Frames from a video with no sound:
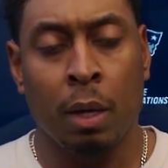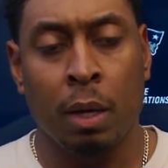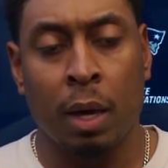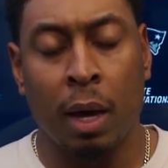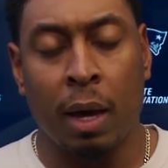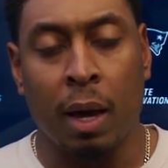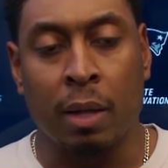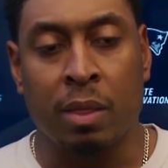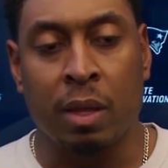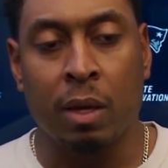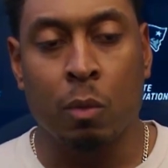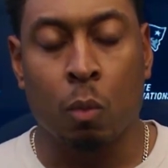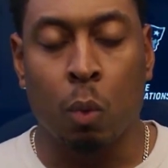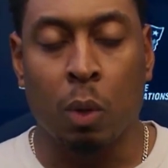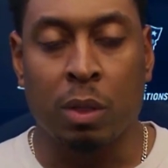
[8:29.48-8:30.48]
Yeah, I
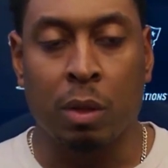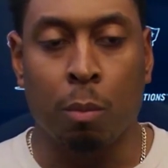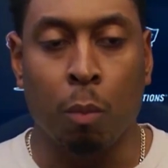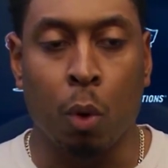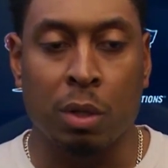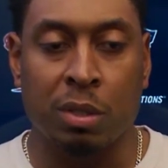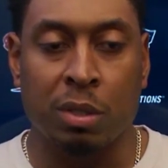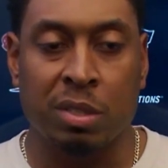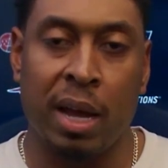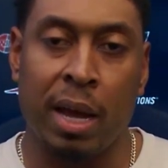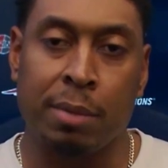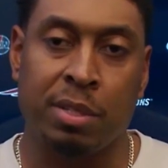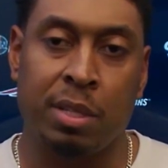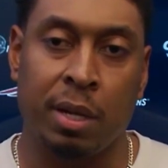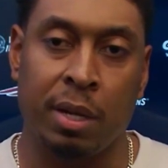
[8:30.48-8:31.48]
think with the more
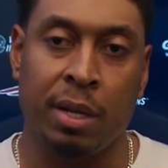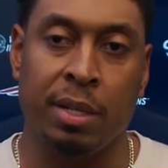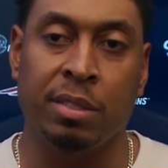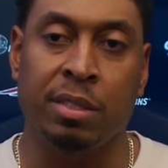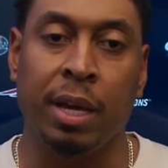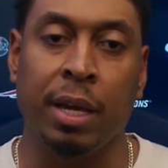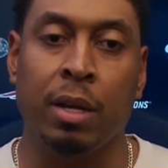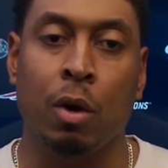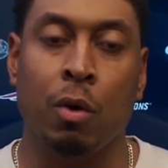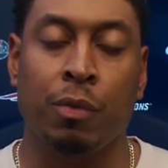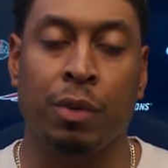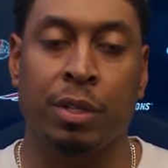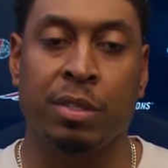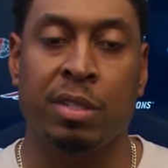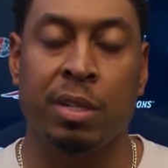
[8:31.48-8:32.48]
snaps that he's getting
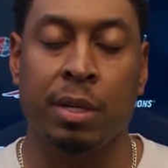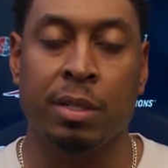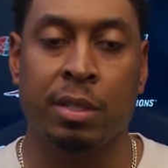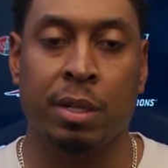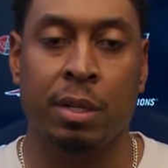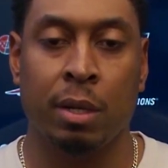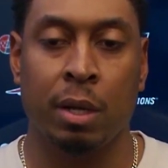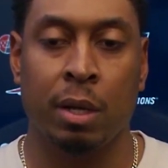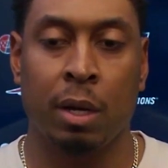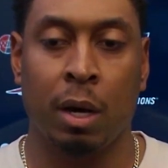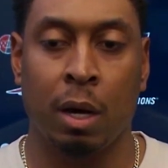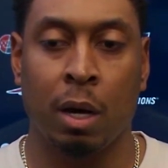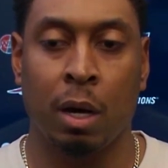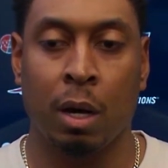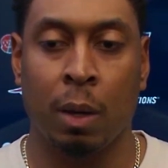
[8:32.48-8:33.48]
over the season,
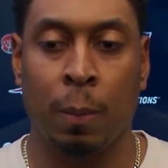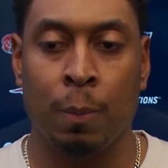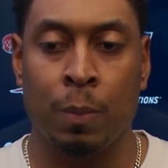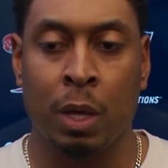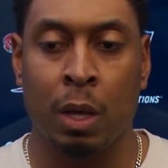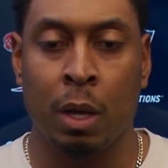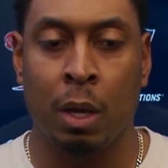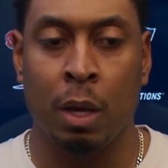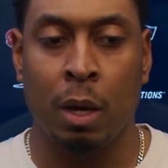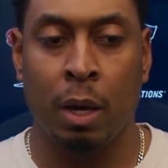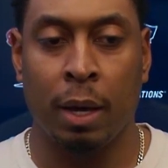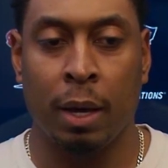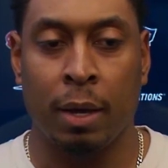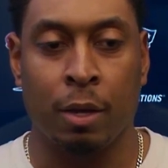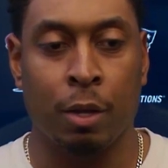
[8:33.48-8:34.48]
uh,
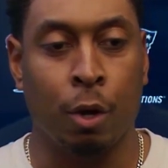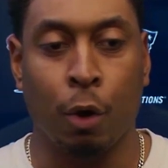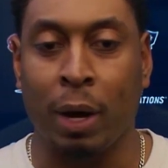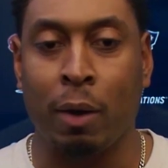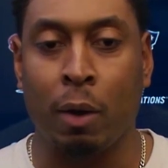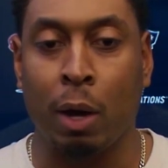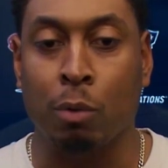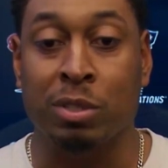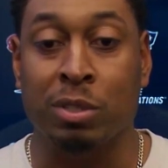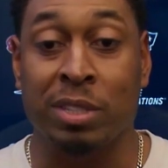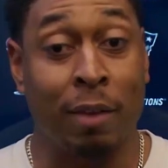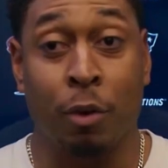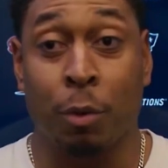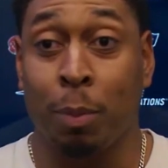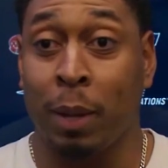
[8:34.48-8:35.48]
you know, I, I, would say
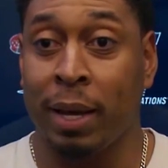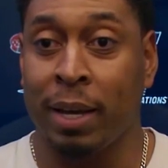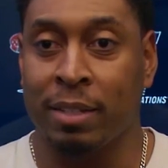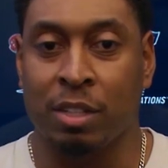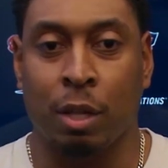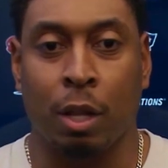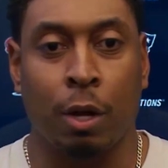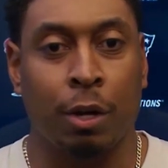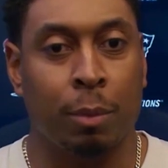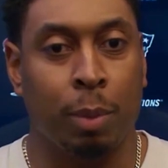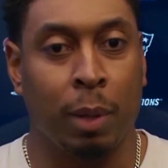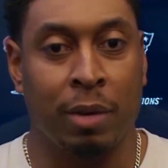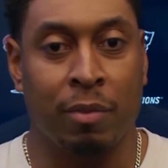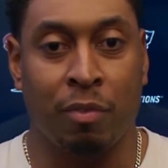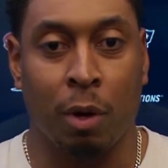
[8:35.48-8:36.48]
every play is a learning
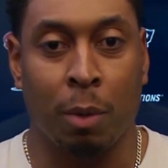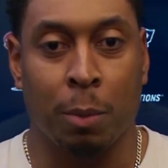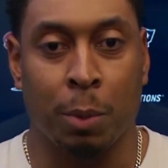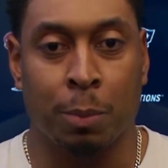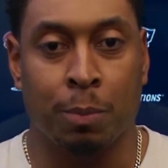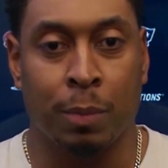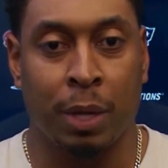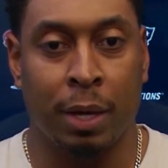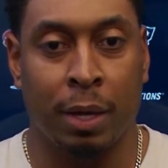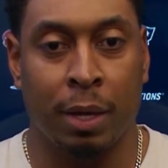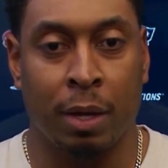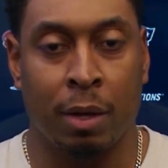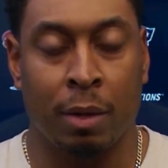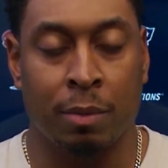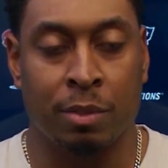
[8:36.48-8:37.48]
play from him,
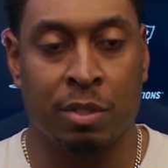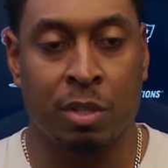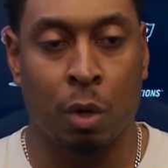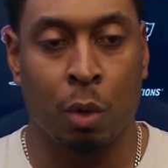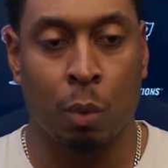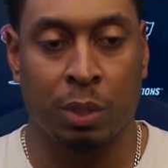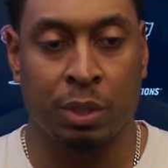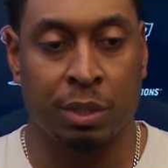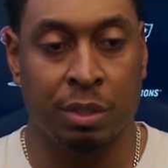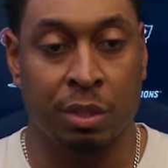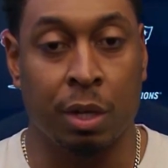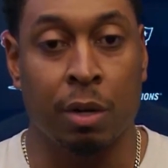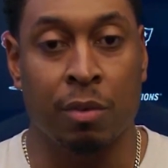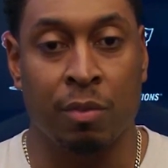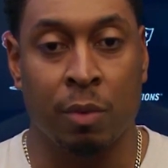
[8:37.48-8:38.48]
and so which is
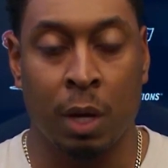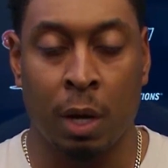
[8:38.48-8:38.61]
good.